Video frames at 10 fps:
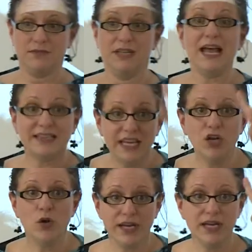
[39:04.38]

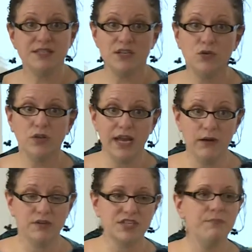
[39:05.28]
Latino kids in dual
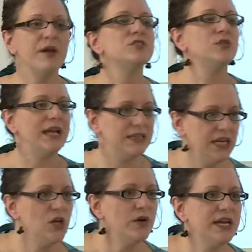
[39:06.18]
language compared to
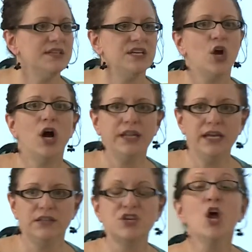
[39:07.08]
Latino kids in all
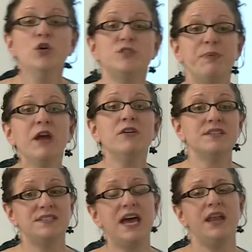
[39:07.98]
English whose
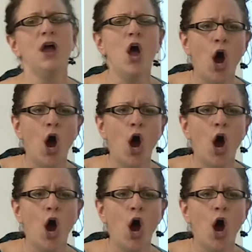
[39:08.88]
parents said,